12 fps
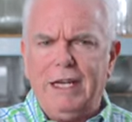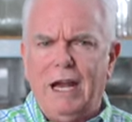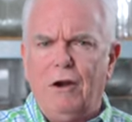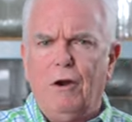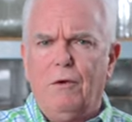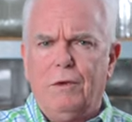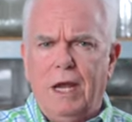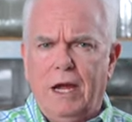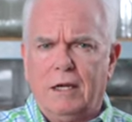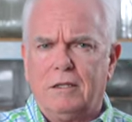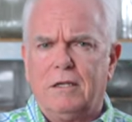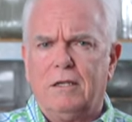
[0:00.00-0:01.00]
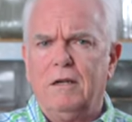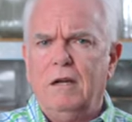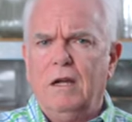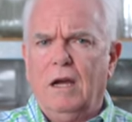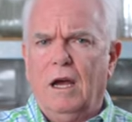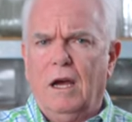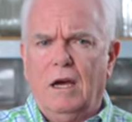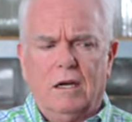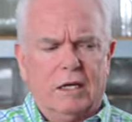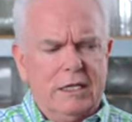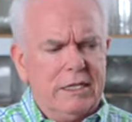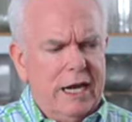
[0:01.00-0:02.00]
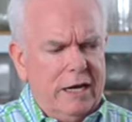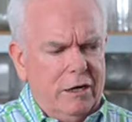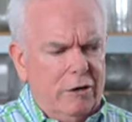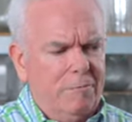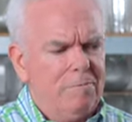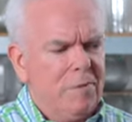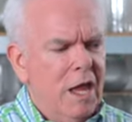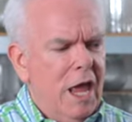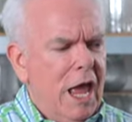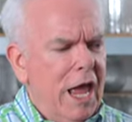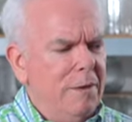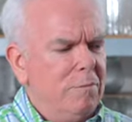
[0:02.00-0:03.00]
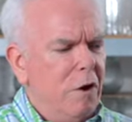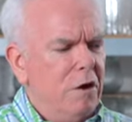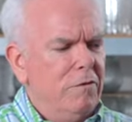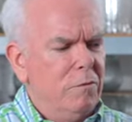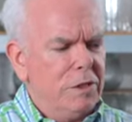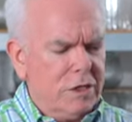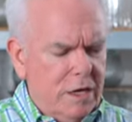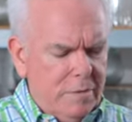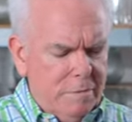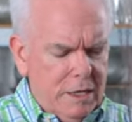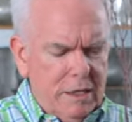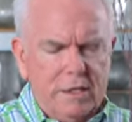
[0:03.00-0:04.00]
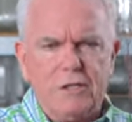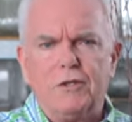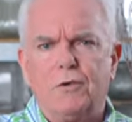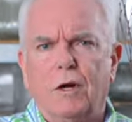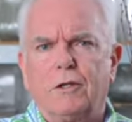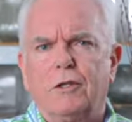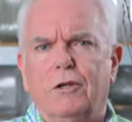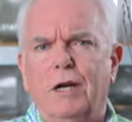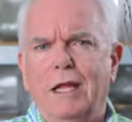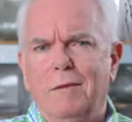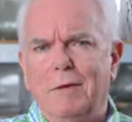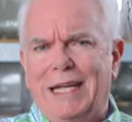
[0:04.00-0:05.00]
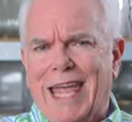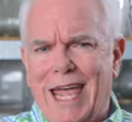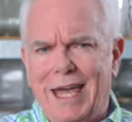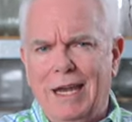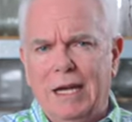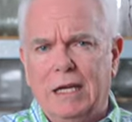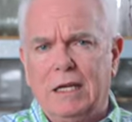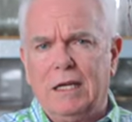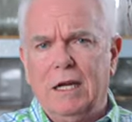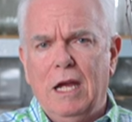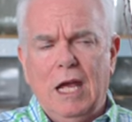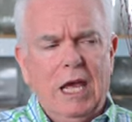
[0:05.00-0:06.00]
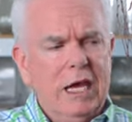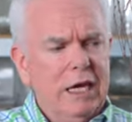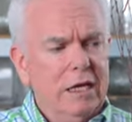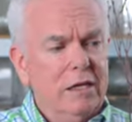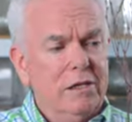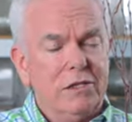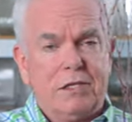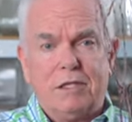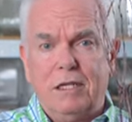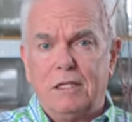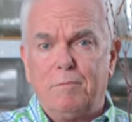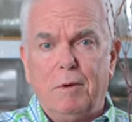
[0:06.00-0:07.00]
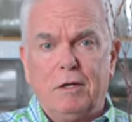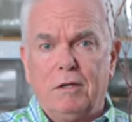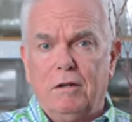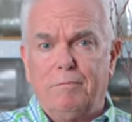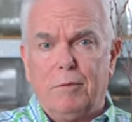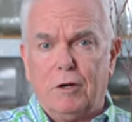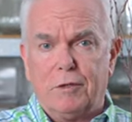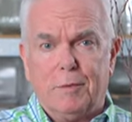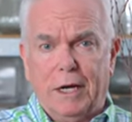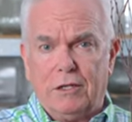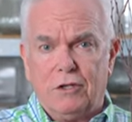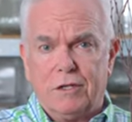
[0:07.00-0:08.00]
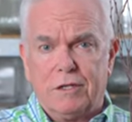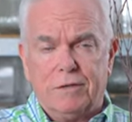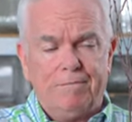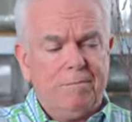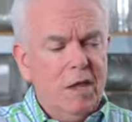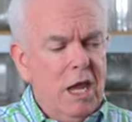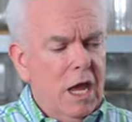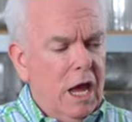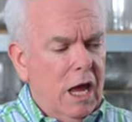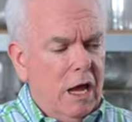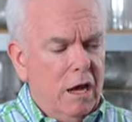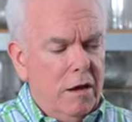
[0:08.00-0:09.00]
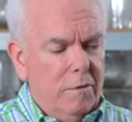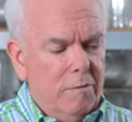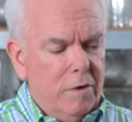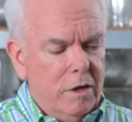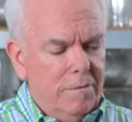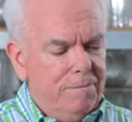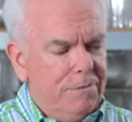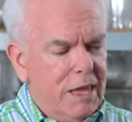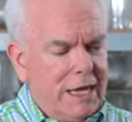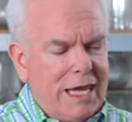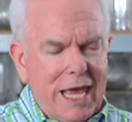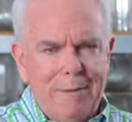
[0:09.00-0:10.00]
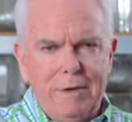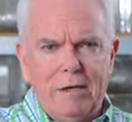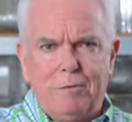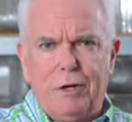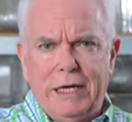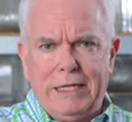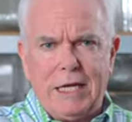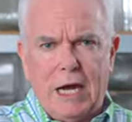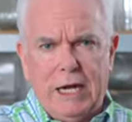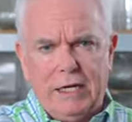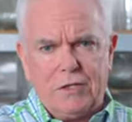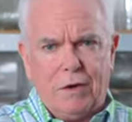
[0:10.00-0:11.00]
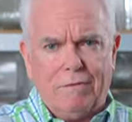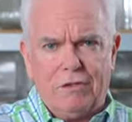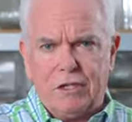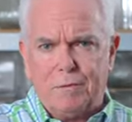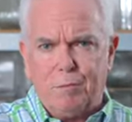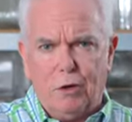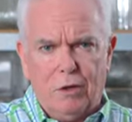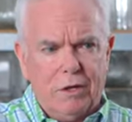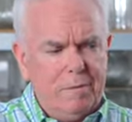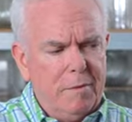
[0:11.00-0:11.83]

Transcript: narrow-necked uh, container. And part of what's going to be the structure and the mechanic is this bundle of birch branches. Um, they came in pretty tight, so I've just pulled them